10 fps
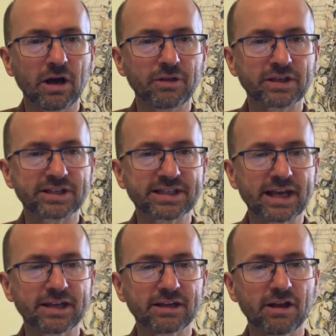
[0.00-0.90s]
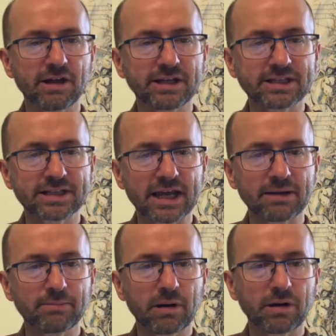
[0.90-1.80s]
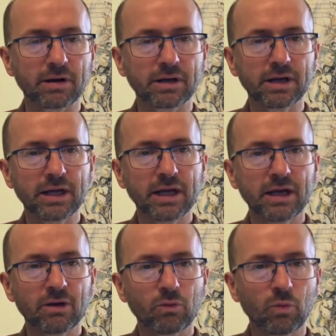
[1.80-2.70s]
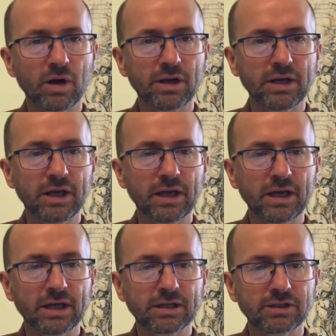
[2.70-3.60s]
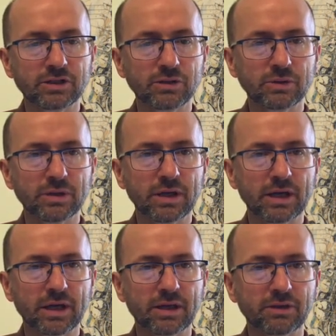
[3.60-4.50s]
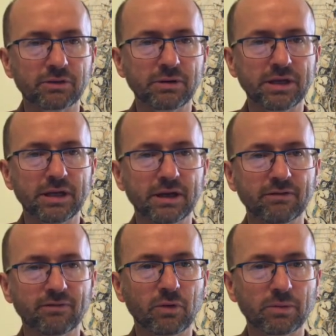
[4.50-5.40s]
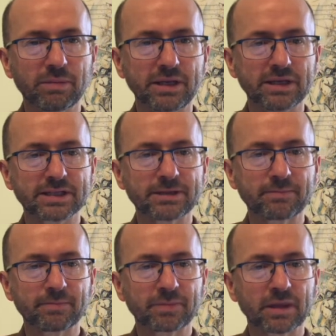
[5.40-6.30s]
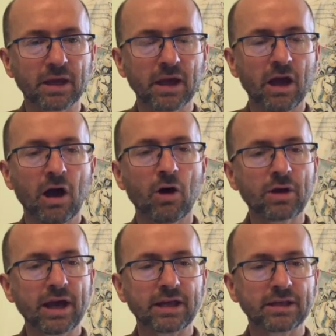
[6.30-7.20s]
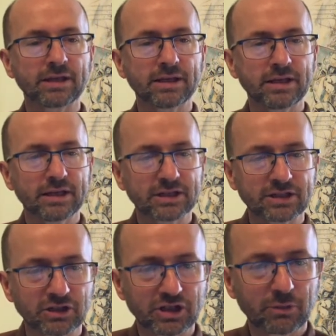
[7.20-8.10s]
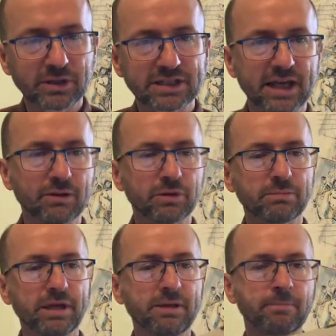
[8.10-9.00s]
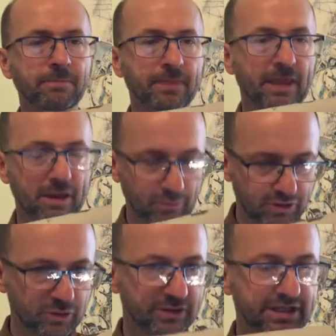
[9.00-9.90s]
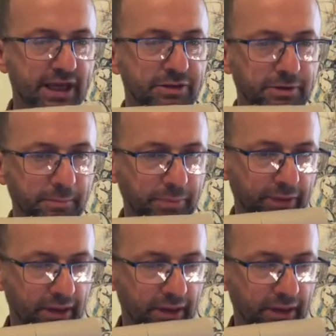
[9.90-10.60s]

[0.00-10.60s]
on the second line, second bar. 1, 2, 3, 4 B's. Okay, so shall we say it with me? And we'll do it together.